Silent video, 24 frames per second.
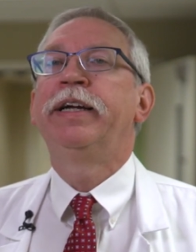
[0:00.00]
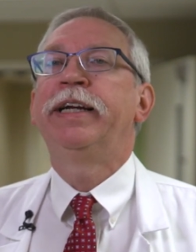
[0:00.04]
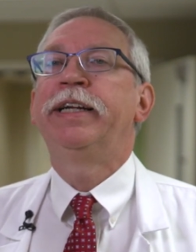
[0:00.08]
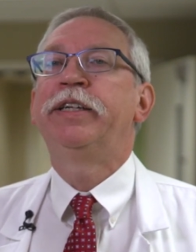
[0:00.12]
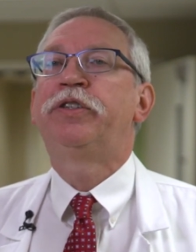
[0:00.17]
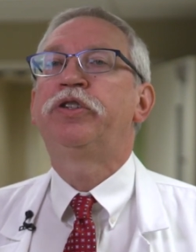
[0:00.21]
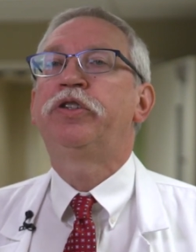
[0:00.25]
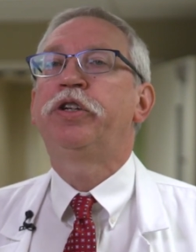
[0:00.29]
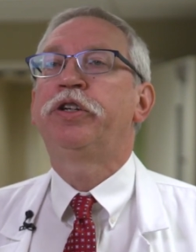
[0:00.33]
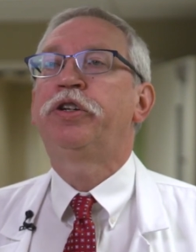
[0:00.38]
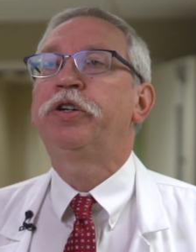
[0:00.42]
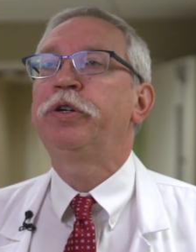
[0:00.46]

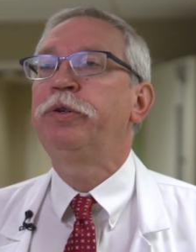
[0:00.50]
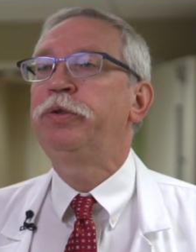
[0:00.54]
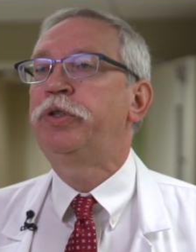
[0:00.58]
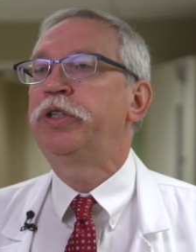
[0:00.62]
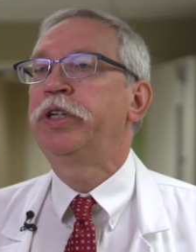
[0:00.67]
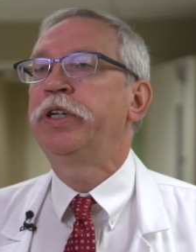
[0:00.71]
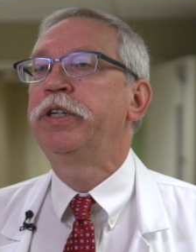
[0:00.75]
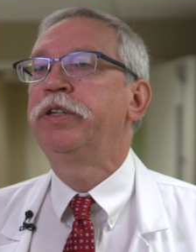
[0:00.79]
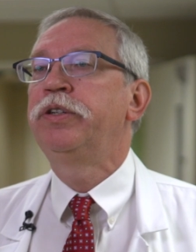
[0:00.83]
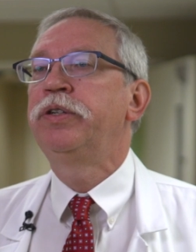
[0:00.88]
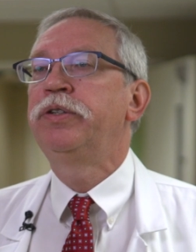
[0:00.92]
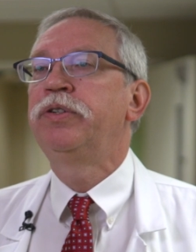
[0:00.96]

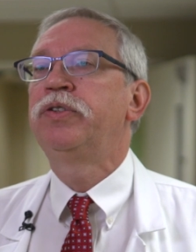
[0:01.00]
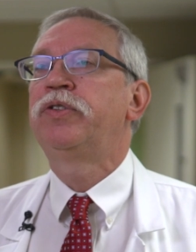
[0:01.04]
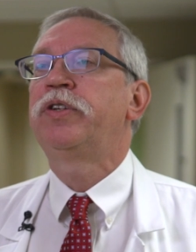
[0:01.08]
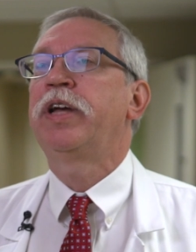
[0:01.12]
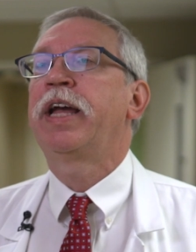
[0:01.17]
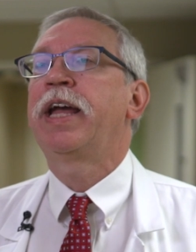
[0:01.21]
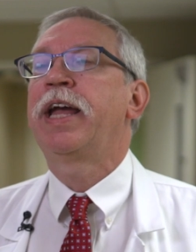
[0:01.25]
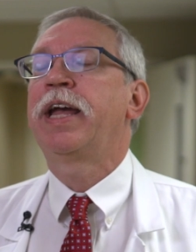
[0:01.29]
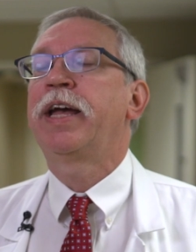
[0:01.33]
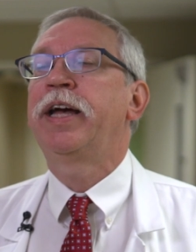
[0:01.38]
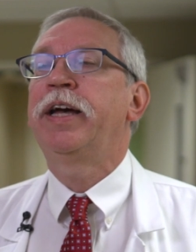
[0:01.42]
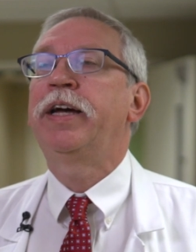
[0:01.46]
institutions
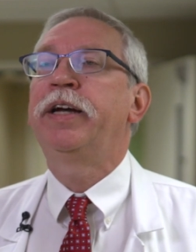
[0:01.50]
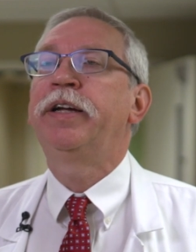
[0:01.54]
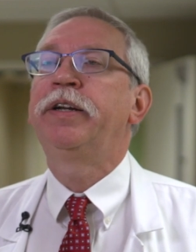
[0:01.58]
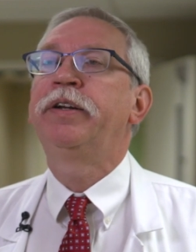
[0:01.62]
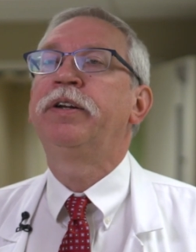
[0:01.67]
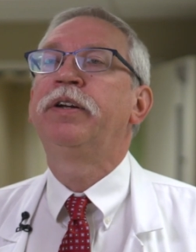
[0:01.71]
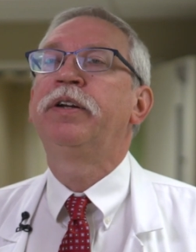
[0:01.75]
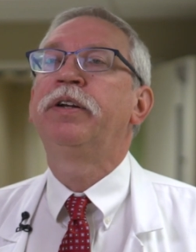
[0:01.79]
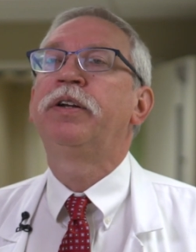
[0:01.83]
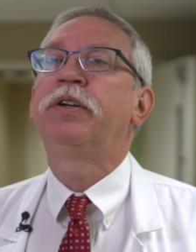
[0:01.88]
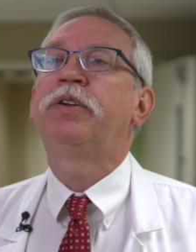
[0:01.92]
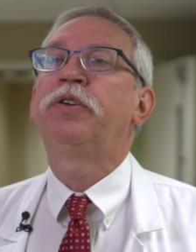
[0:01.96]

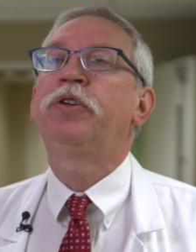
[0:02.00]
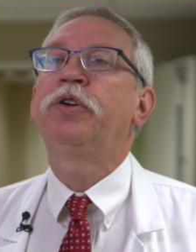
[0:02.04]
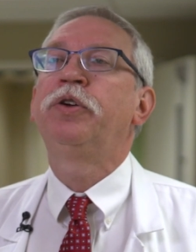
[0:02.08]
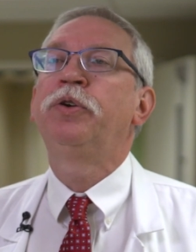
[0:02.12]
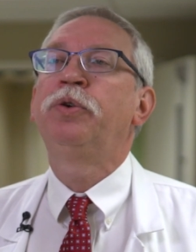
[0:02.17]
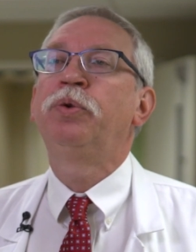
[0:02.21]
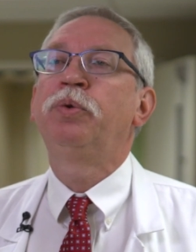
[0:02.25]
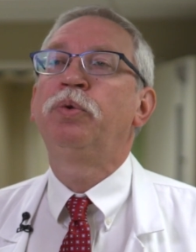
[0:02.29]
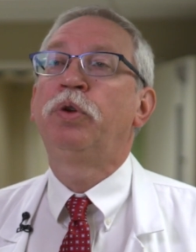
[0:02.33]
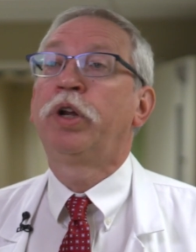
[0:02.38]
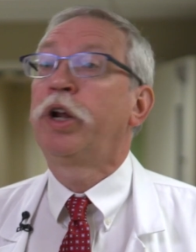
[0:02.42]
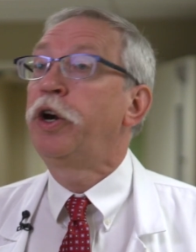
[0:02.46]
and
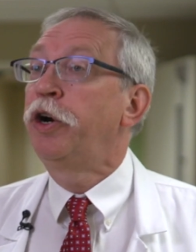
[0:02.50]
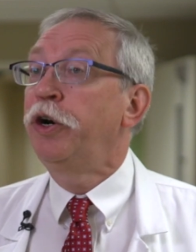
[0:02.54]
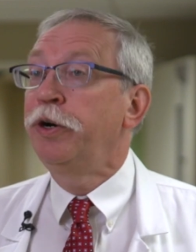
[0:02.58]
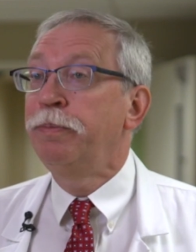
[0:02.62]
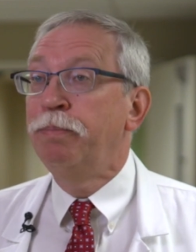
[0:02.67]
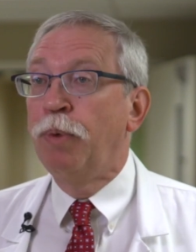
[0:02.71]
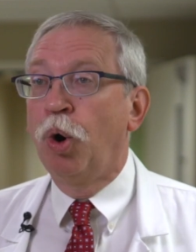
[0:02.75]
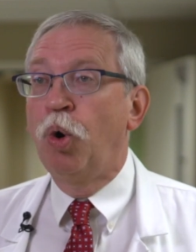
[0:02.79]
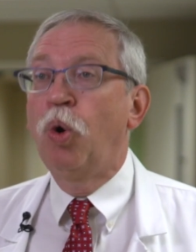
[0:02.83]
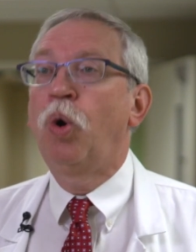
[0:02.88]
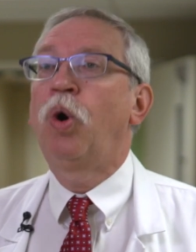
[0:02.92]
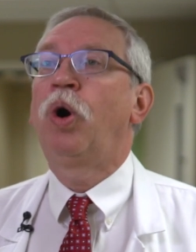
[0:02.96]
to
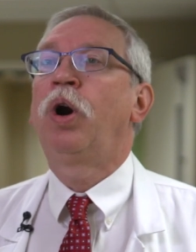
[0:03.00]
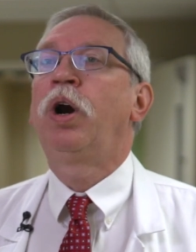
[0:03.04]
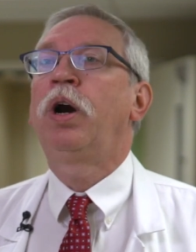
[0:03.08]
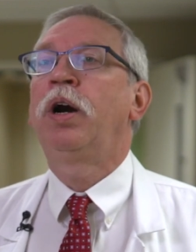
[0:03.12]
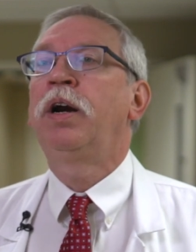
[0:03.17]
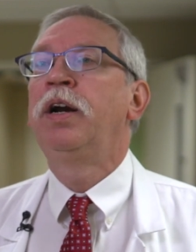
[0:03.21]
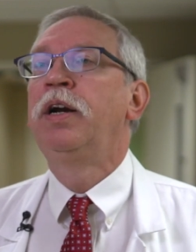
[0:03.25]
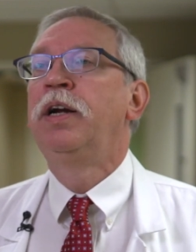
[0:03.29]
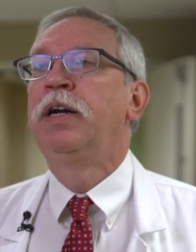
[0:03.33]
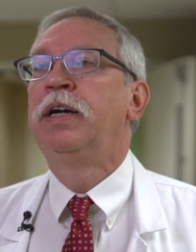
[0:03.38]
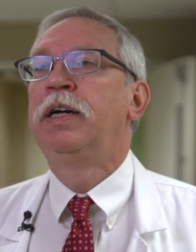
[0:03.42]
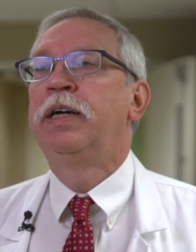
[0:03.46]
learn
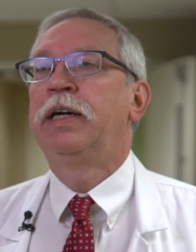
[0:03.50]
more